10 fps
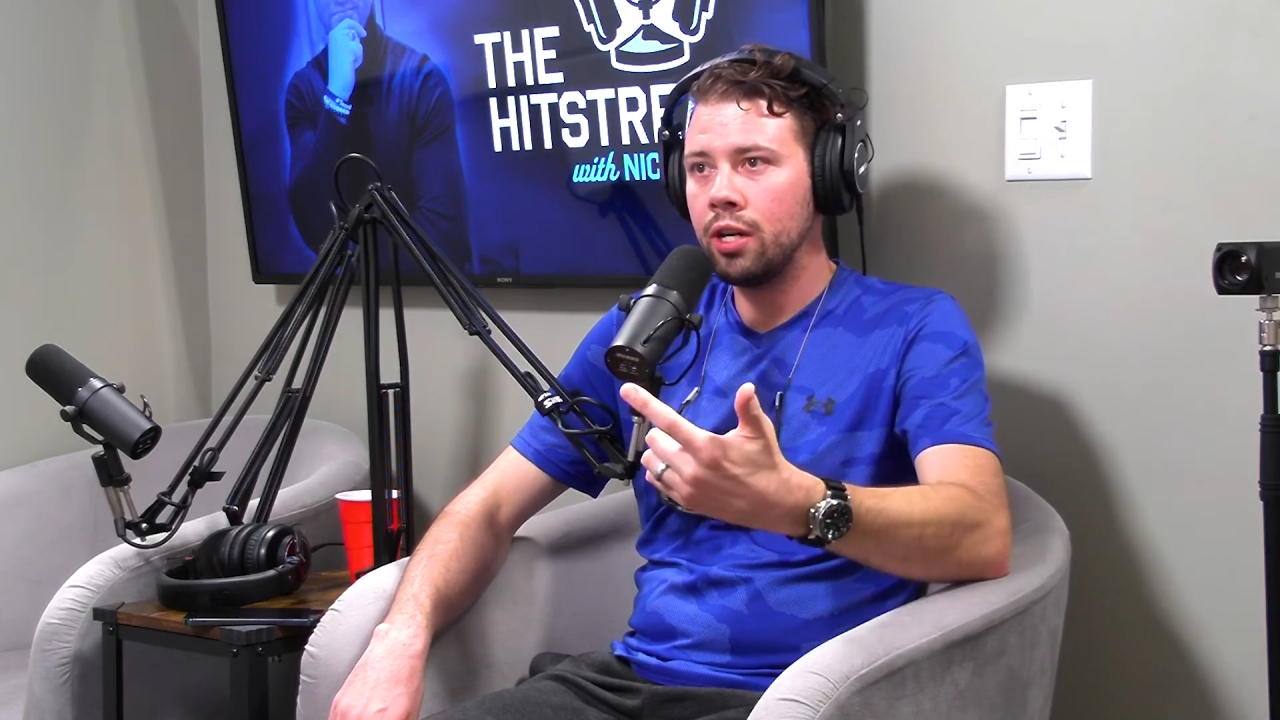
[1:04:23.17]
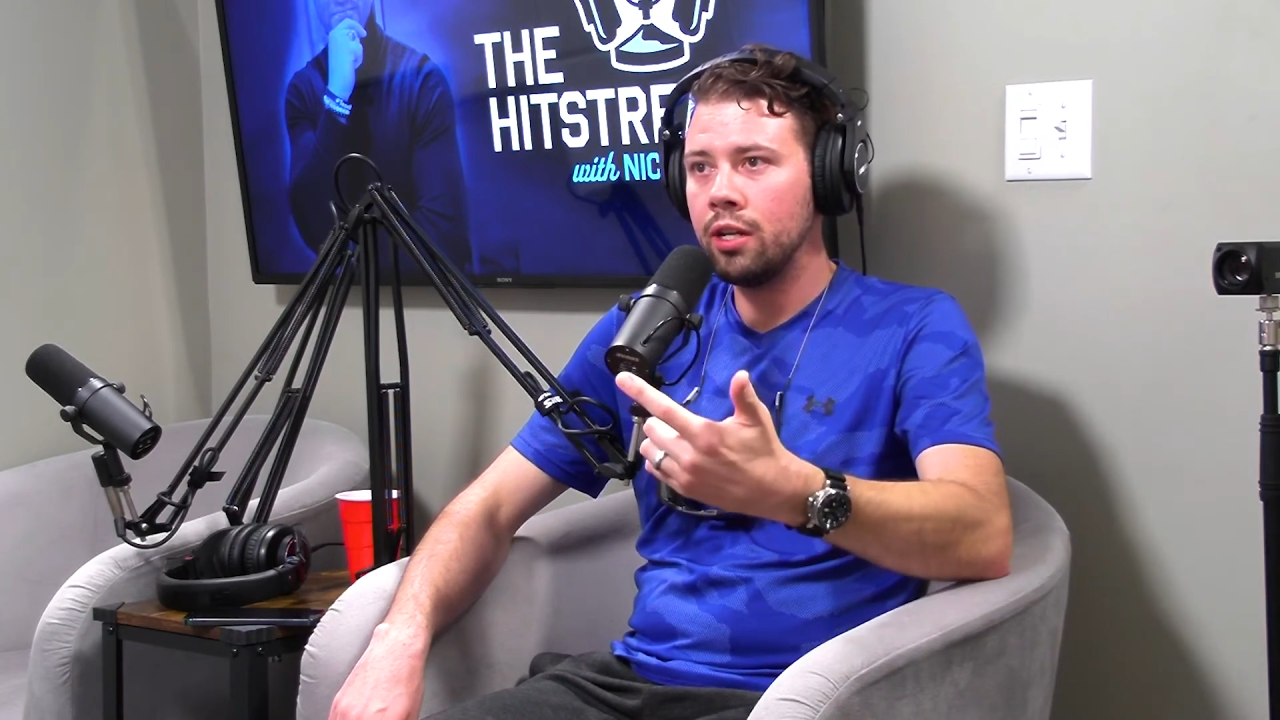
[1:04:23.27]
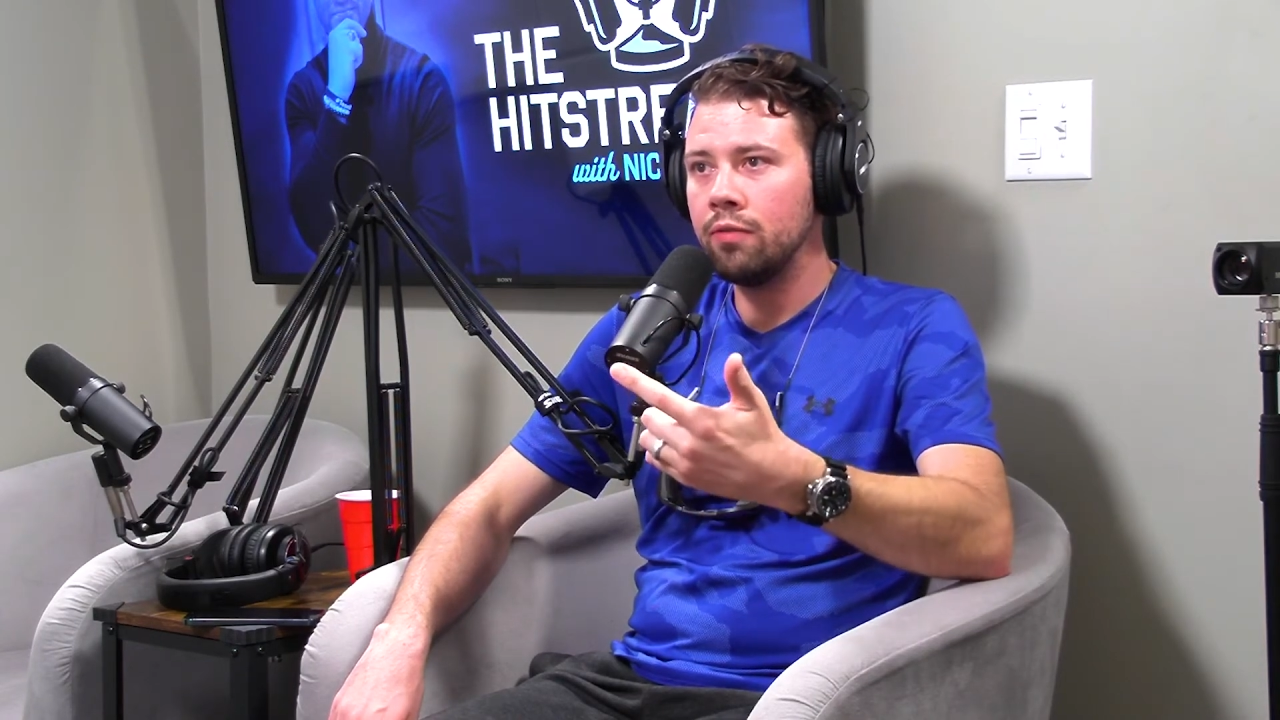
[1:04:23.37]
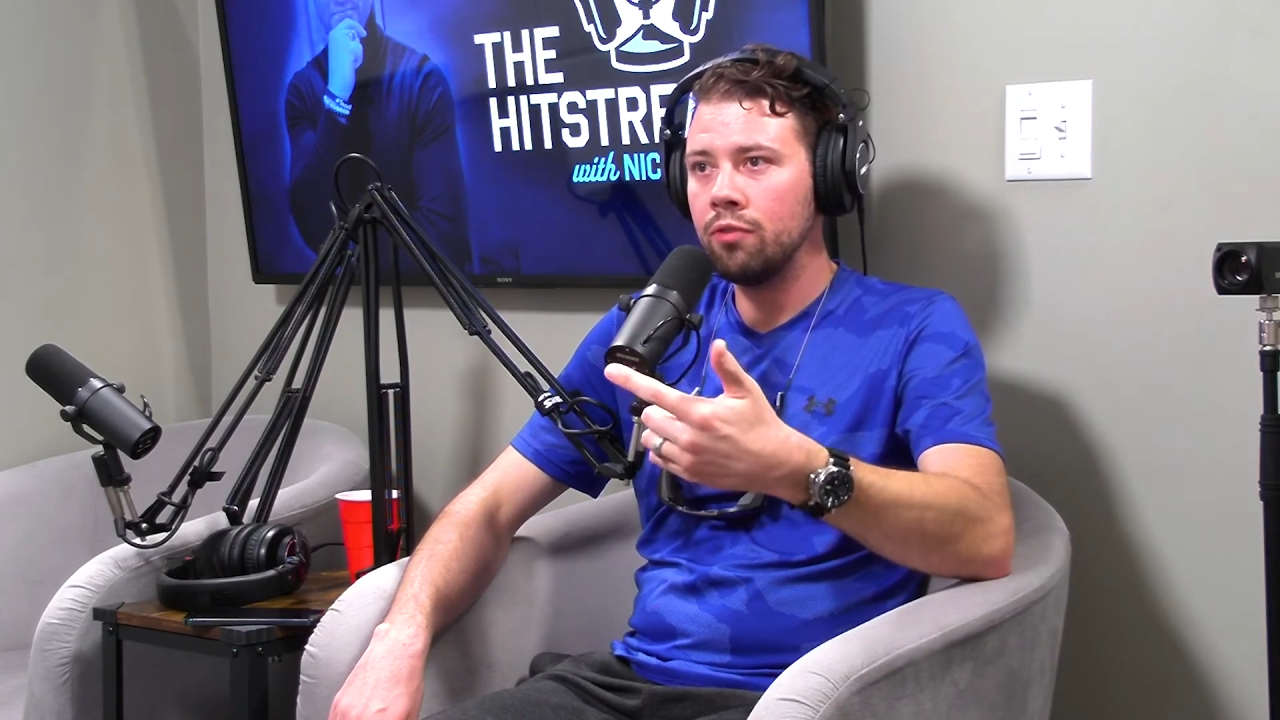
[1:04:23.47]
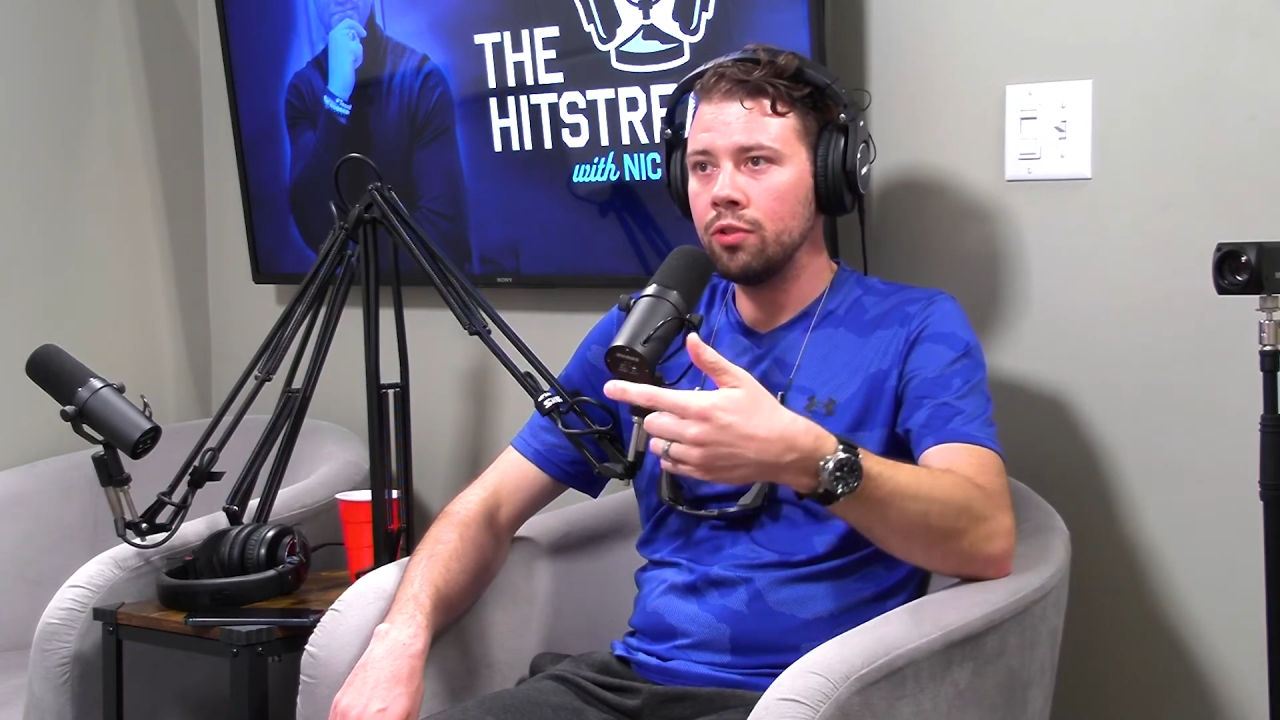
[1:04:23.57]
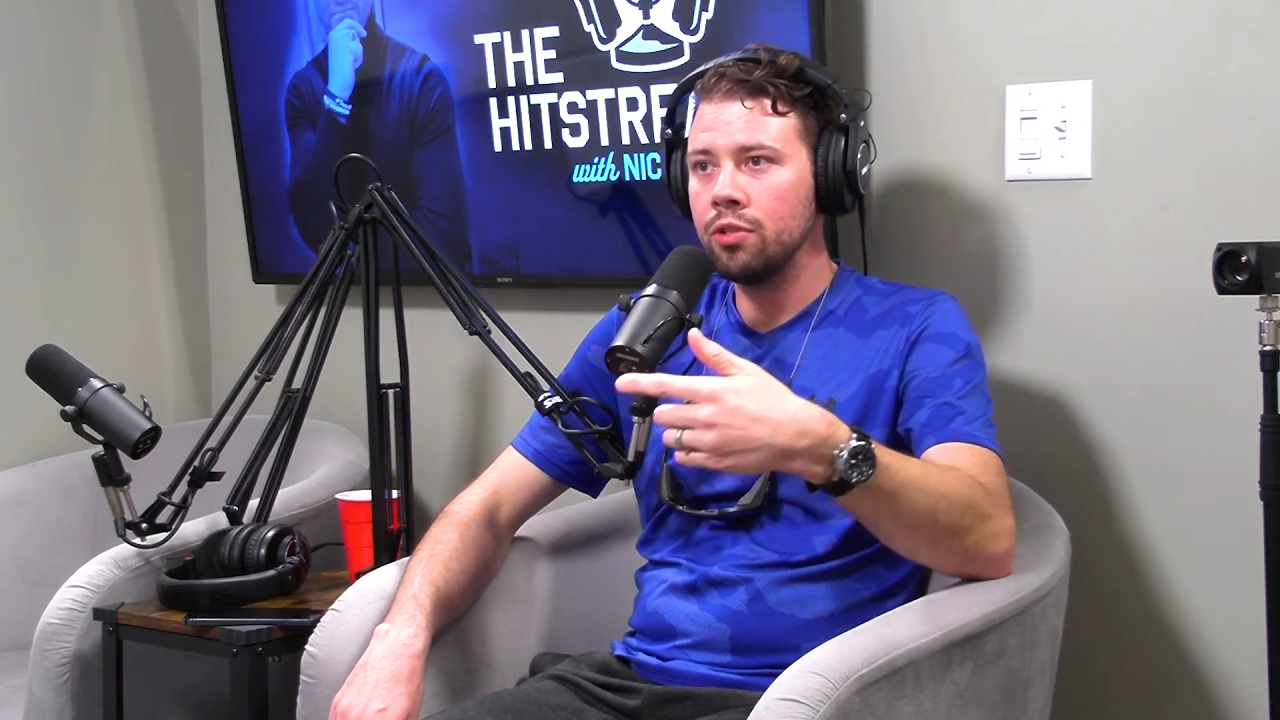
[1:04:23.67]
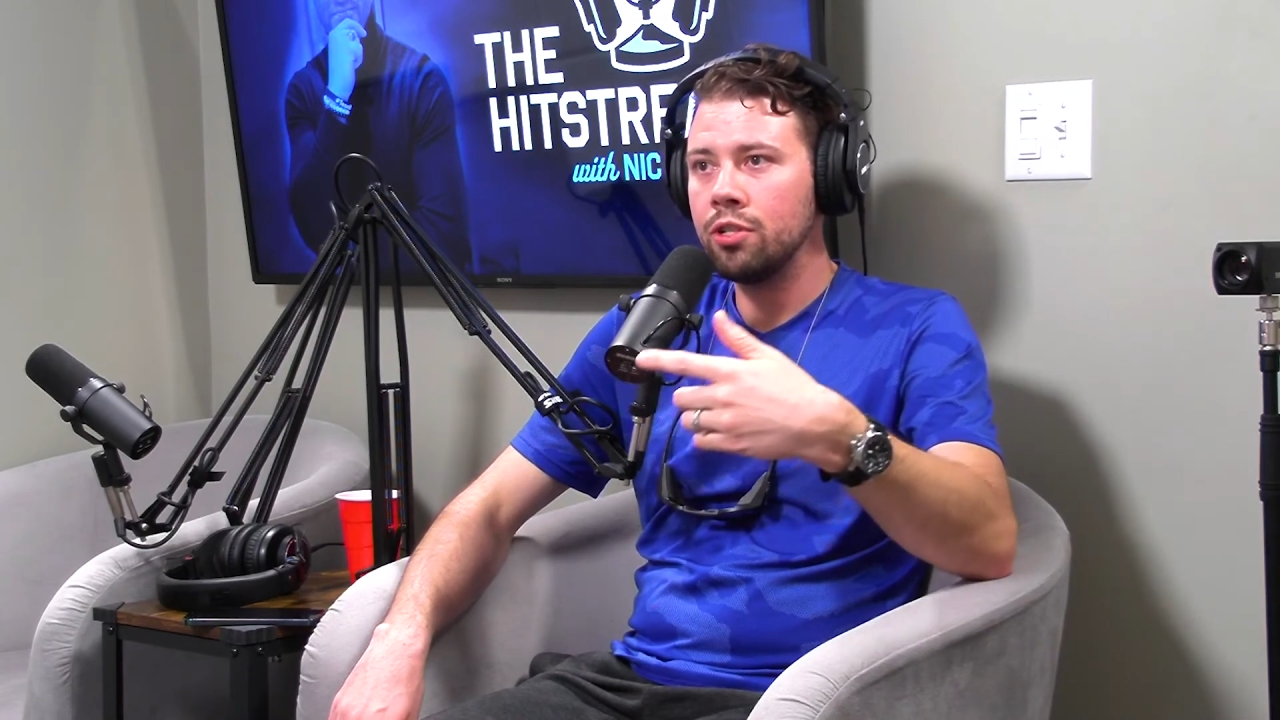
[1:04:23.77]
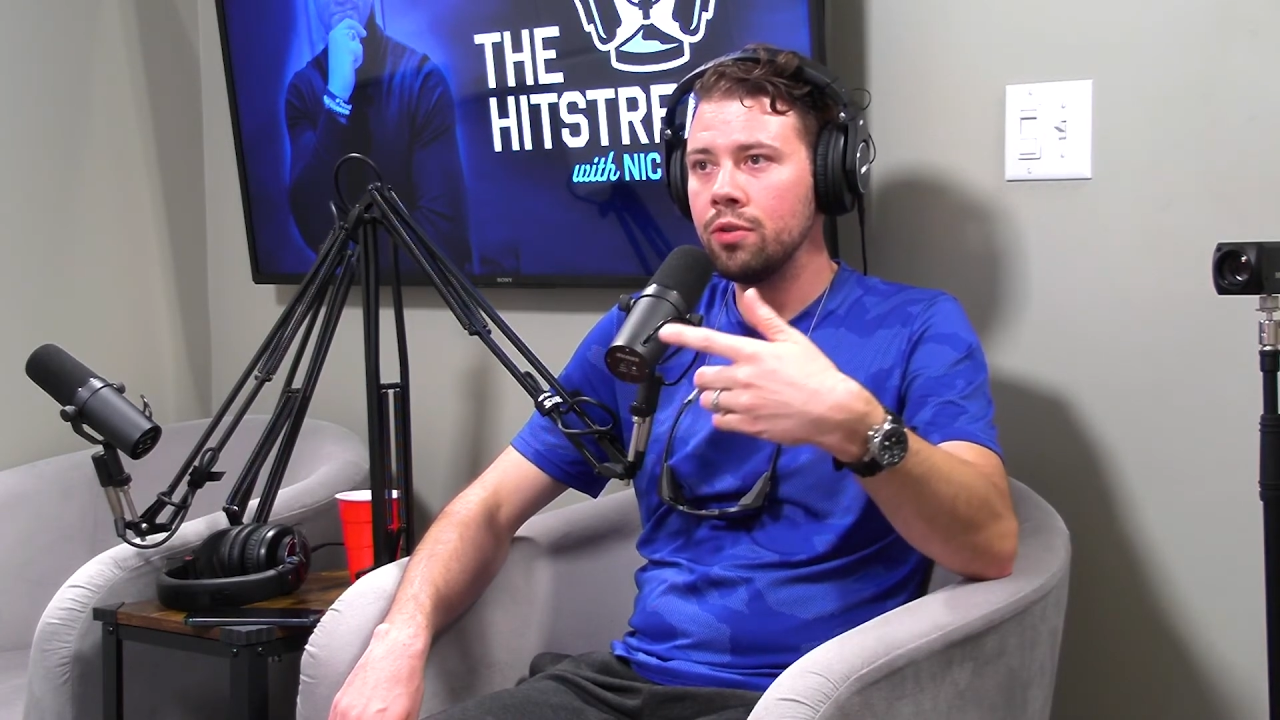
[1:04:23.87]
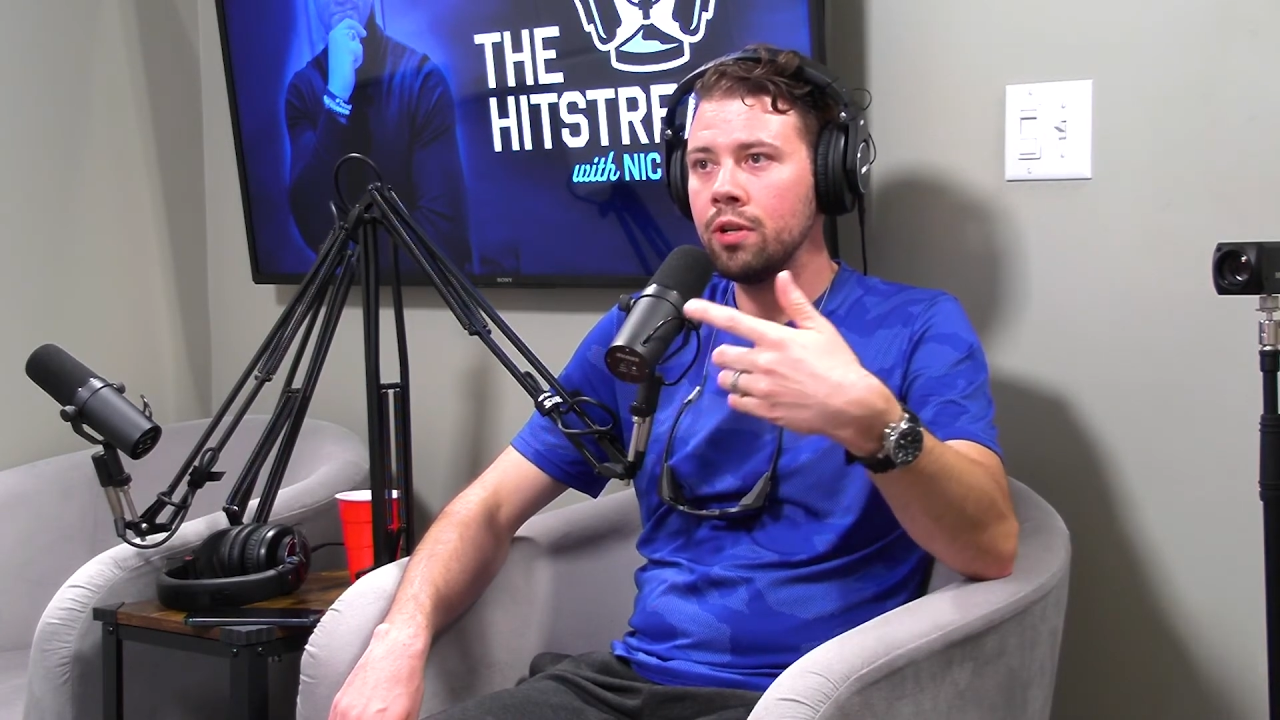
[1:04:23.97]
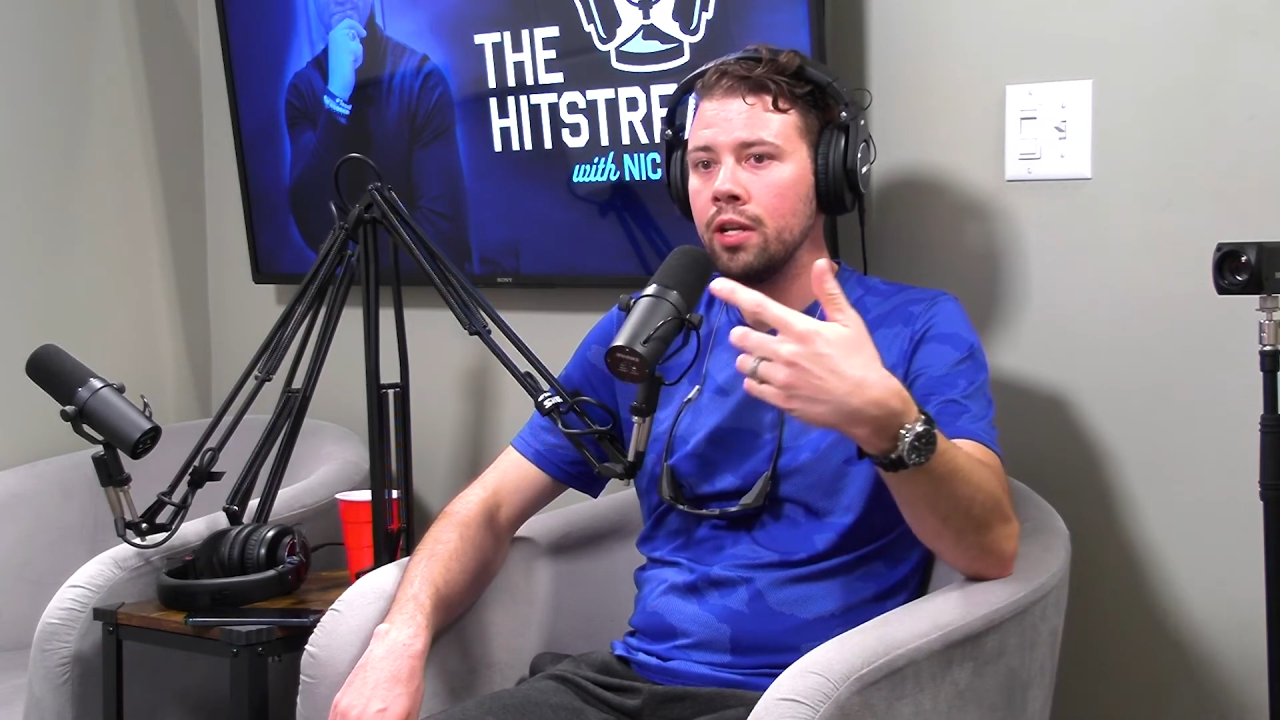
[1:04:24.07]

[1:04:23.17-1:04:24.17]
influence you,